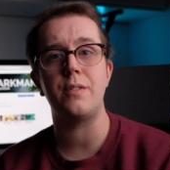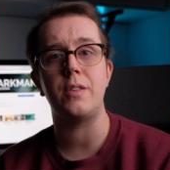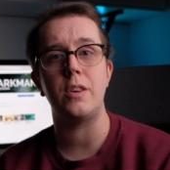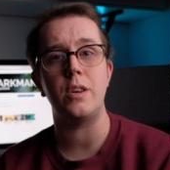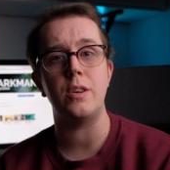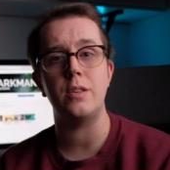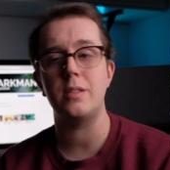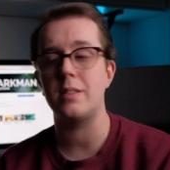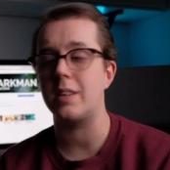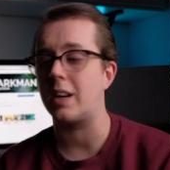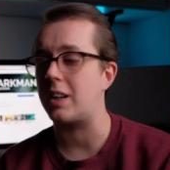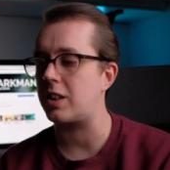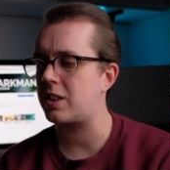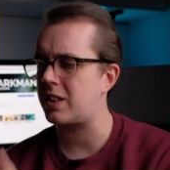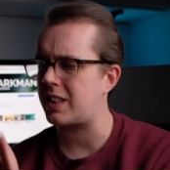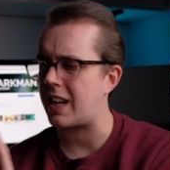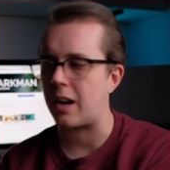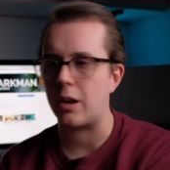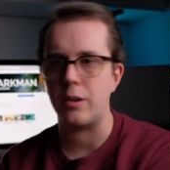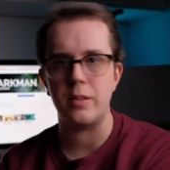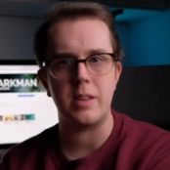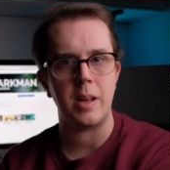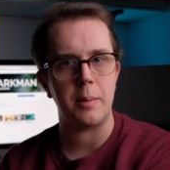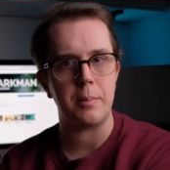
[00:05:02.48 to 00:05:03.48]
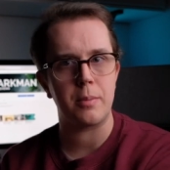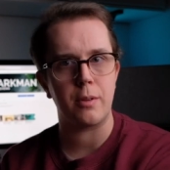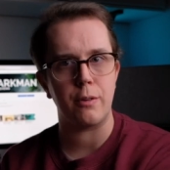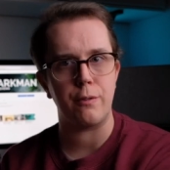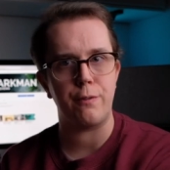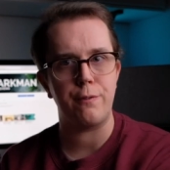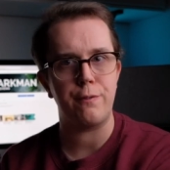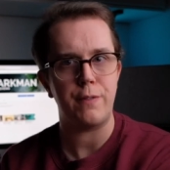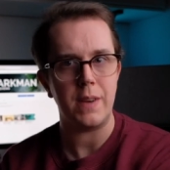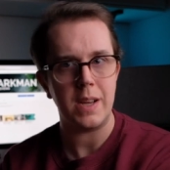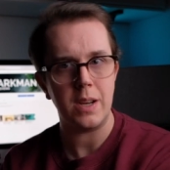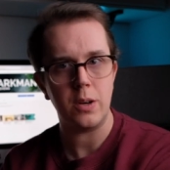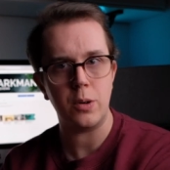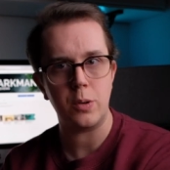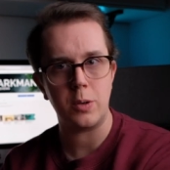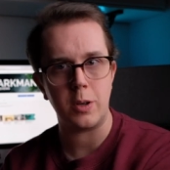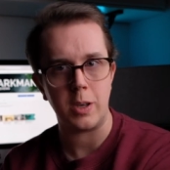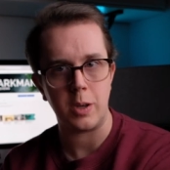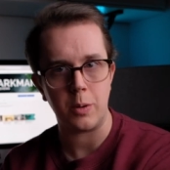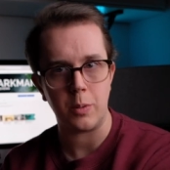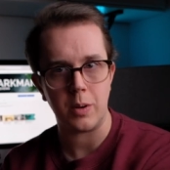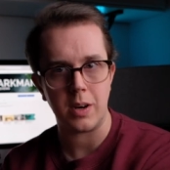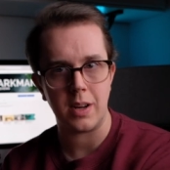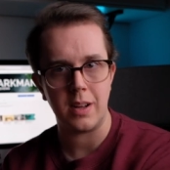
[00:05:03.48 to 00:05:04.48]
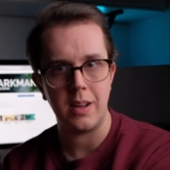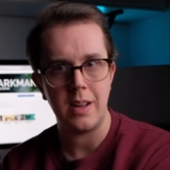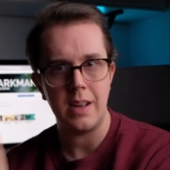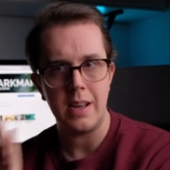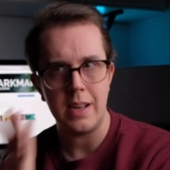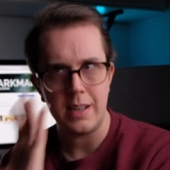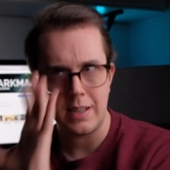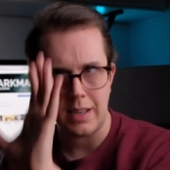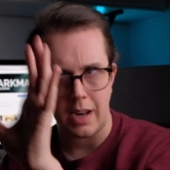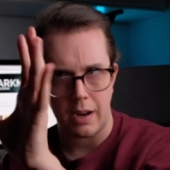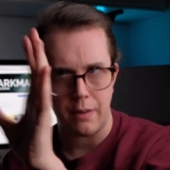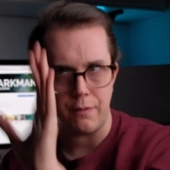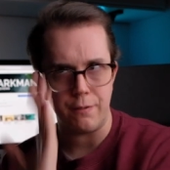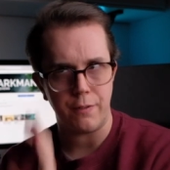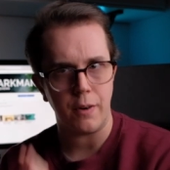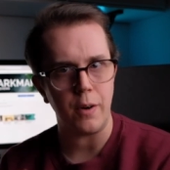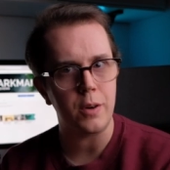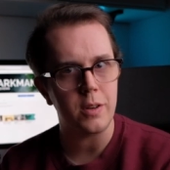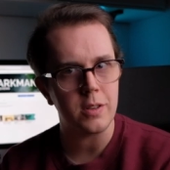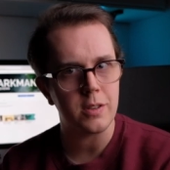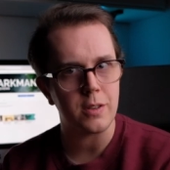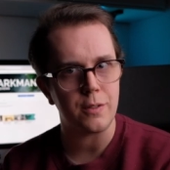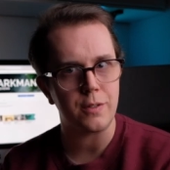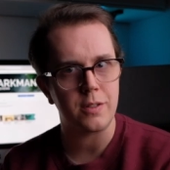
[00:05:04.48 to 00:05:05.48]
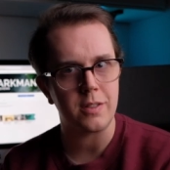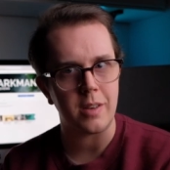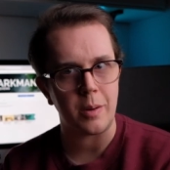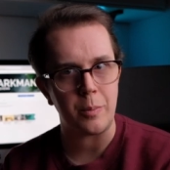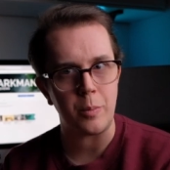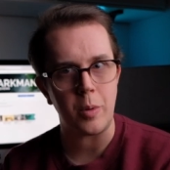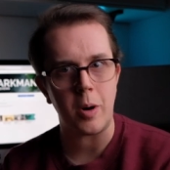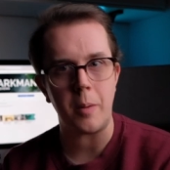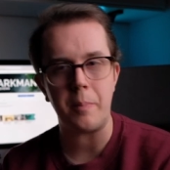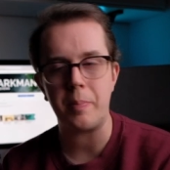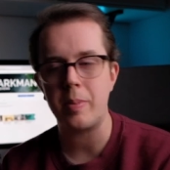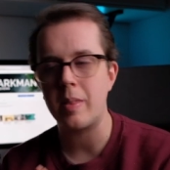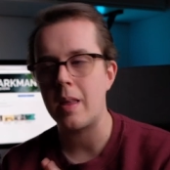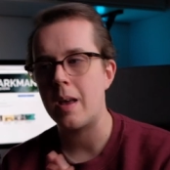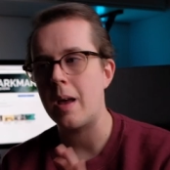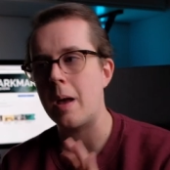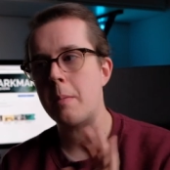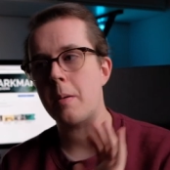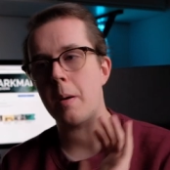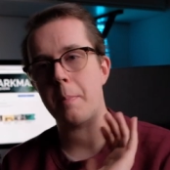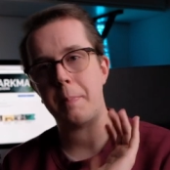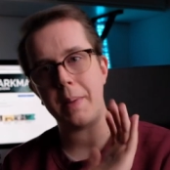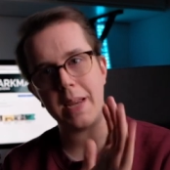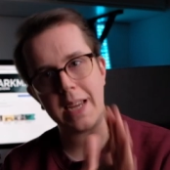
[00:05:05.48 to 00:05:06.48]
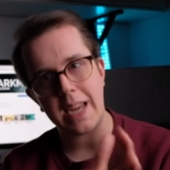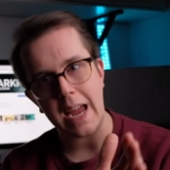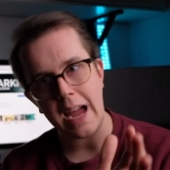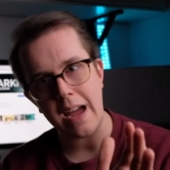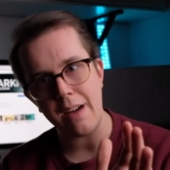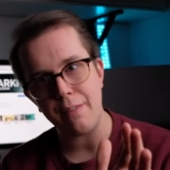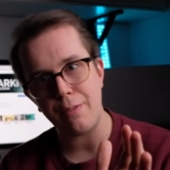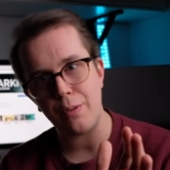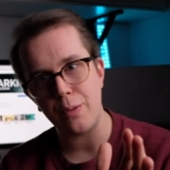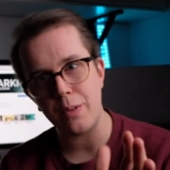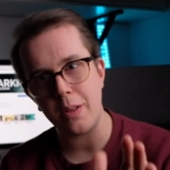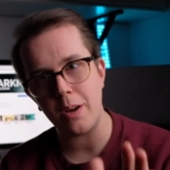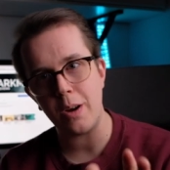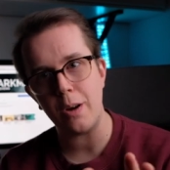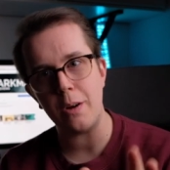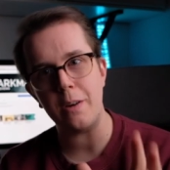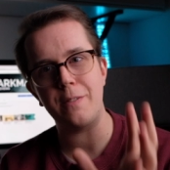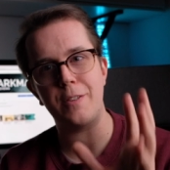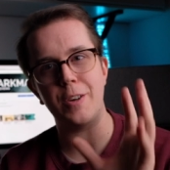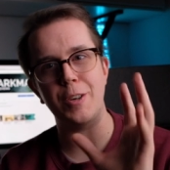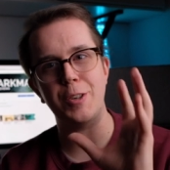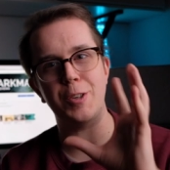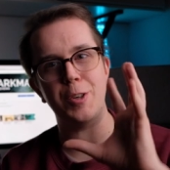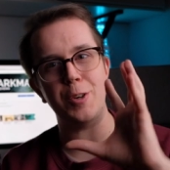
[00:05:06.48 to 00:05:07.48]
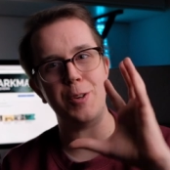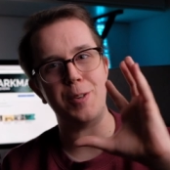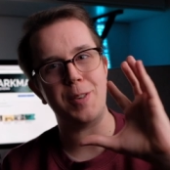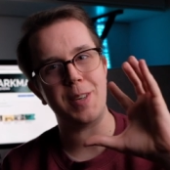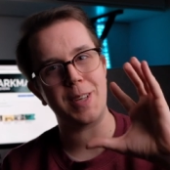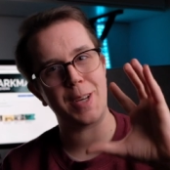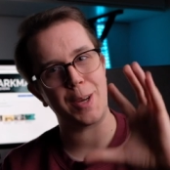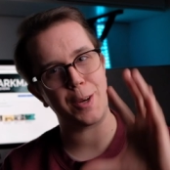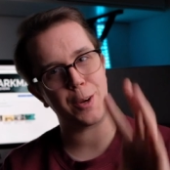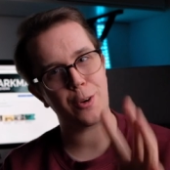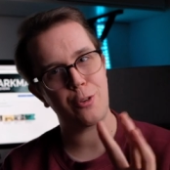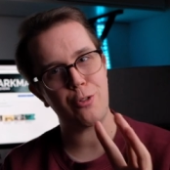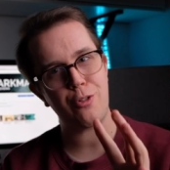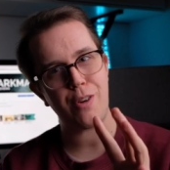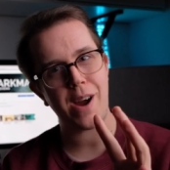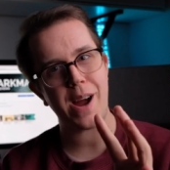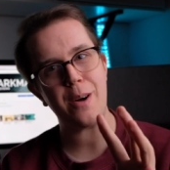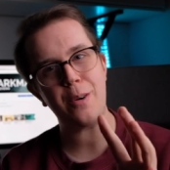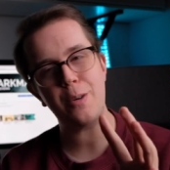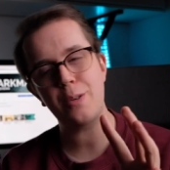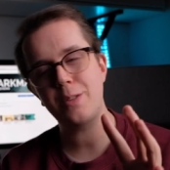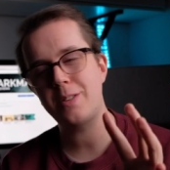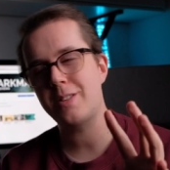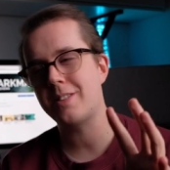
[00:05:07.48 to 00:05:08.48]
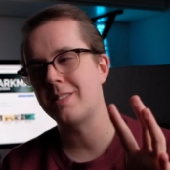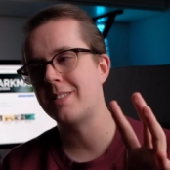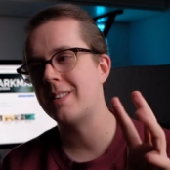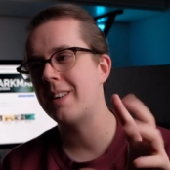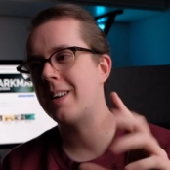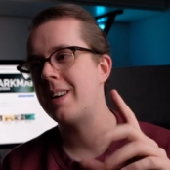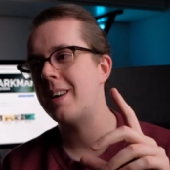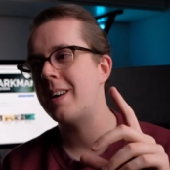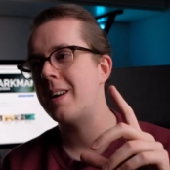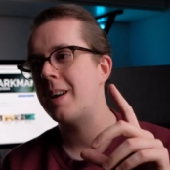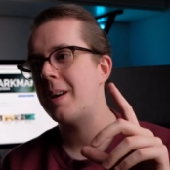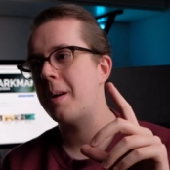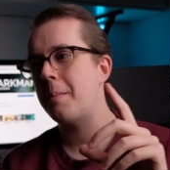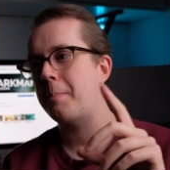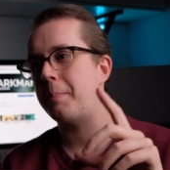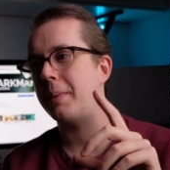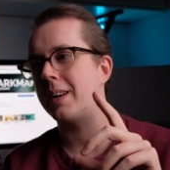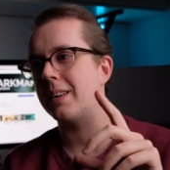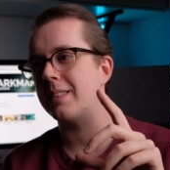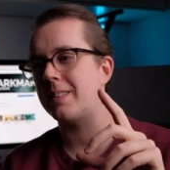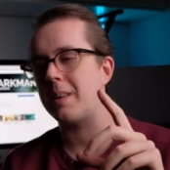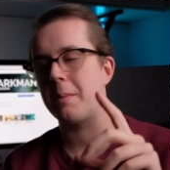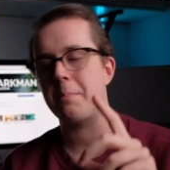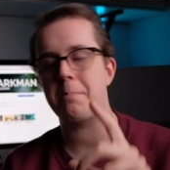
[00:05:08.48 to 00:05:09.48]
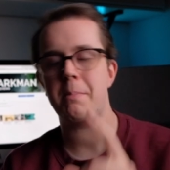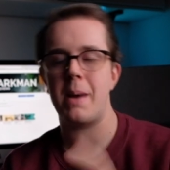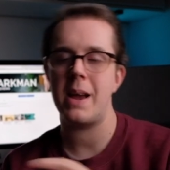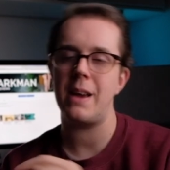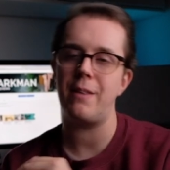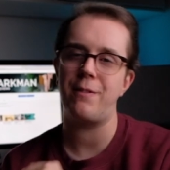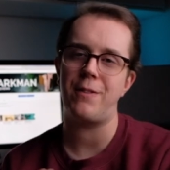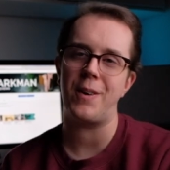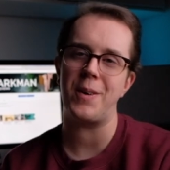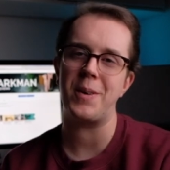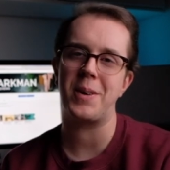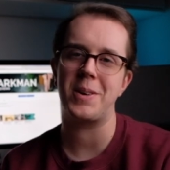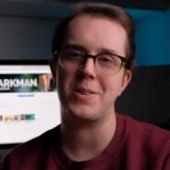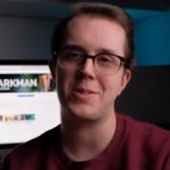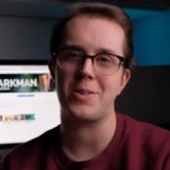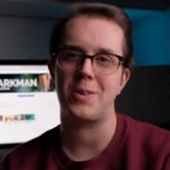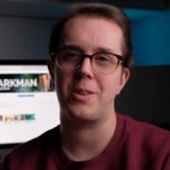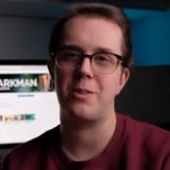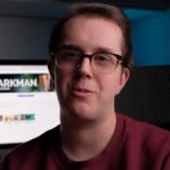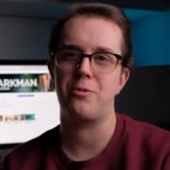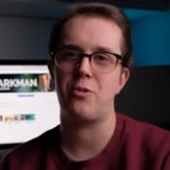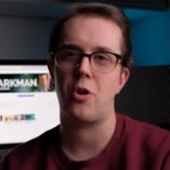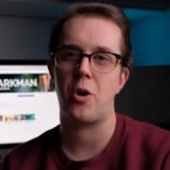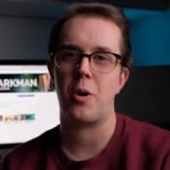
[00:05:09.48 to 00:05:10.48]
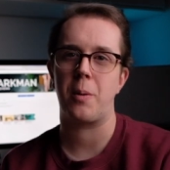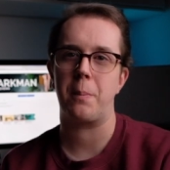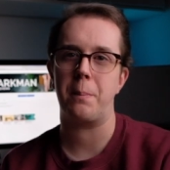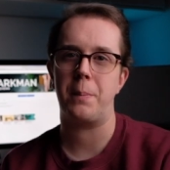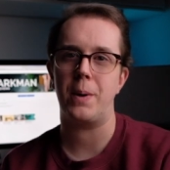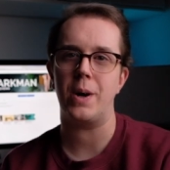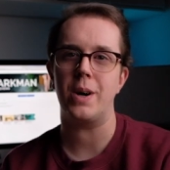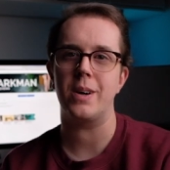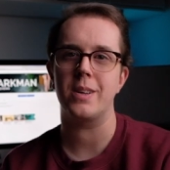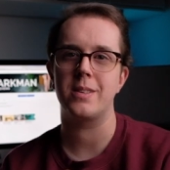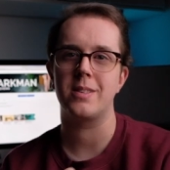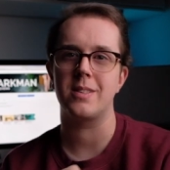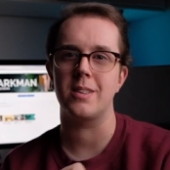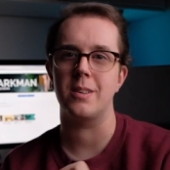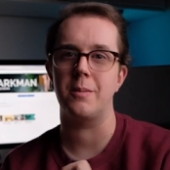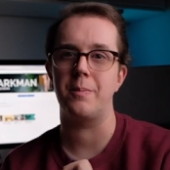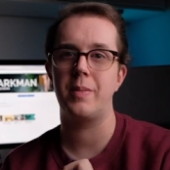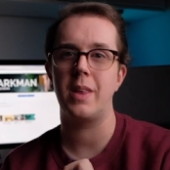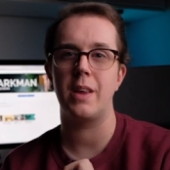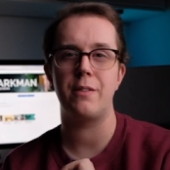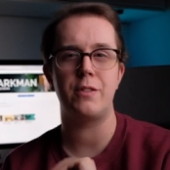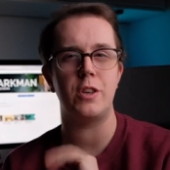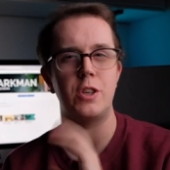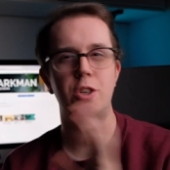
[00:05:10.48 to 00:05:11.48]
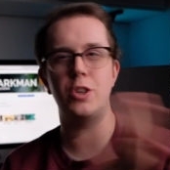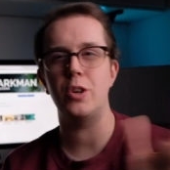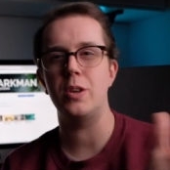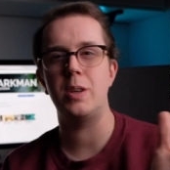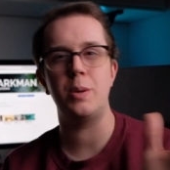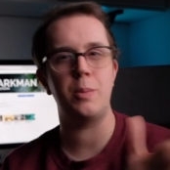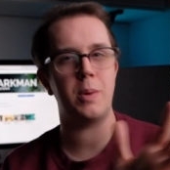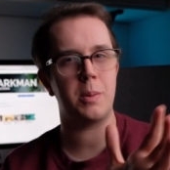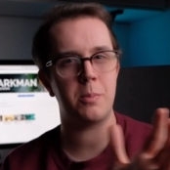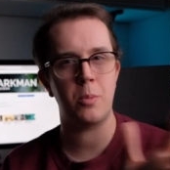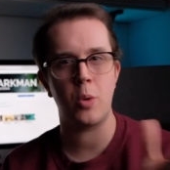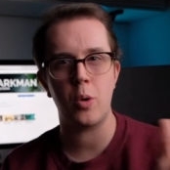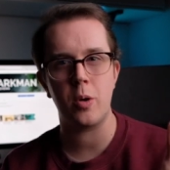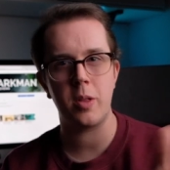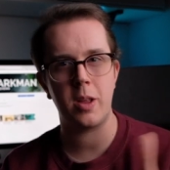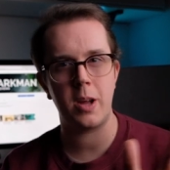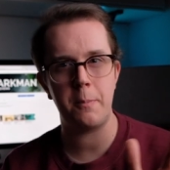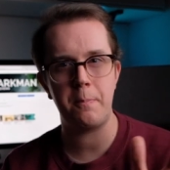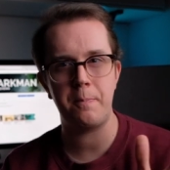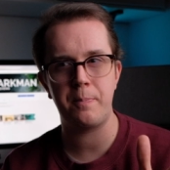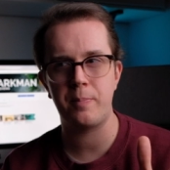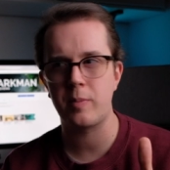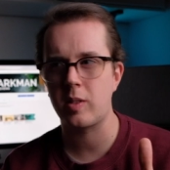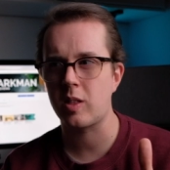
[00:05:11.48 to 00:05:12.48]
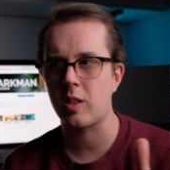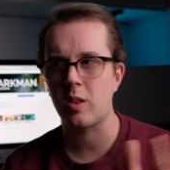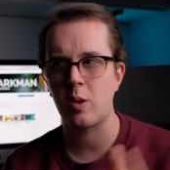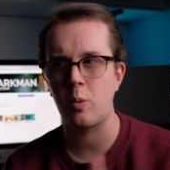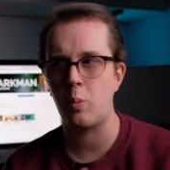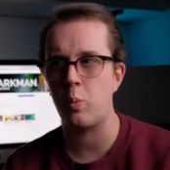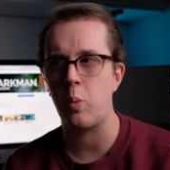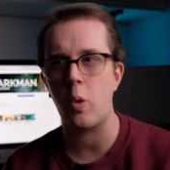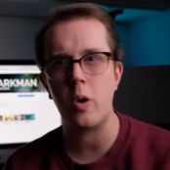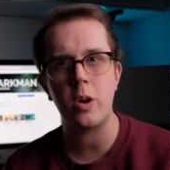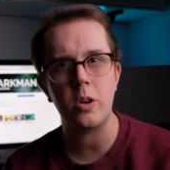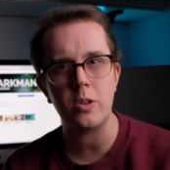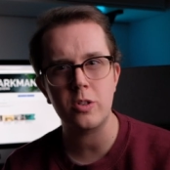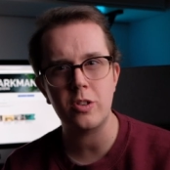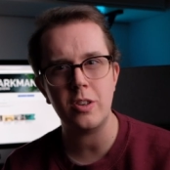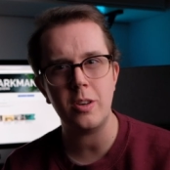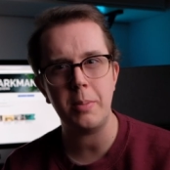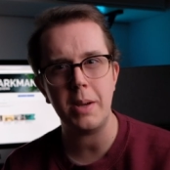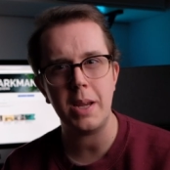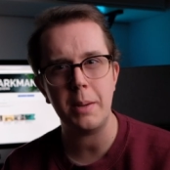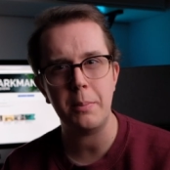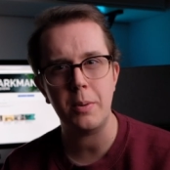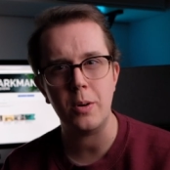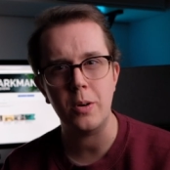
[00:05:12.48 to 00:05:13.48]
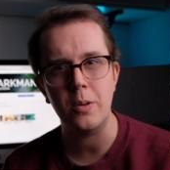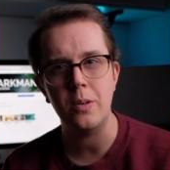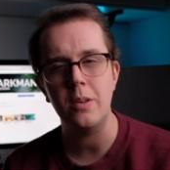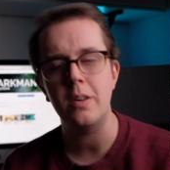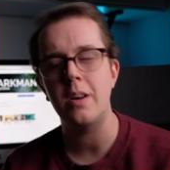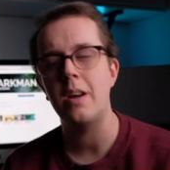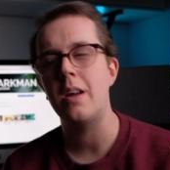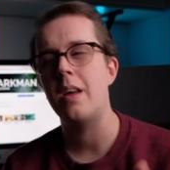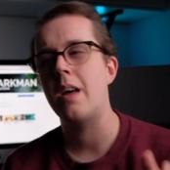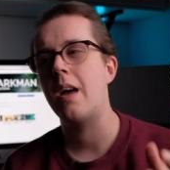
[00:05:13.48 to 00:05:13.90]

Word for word: if you're using that shallow depth of field and you want to gain focus of someone. But be careful though if you're shooting in crowds, because it may focus on the wrong person. If you're shooting with more than one or two people,